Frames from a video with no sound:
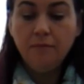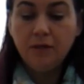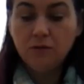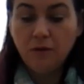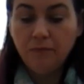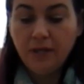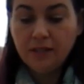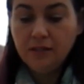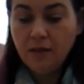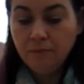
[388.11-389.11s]
because when we
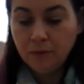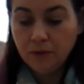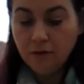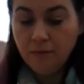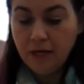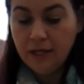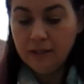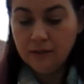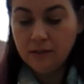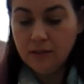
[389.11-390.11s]
assemble them
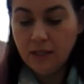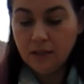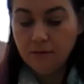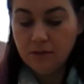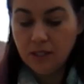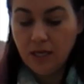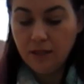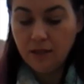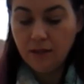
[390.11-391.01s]
and stick them together,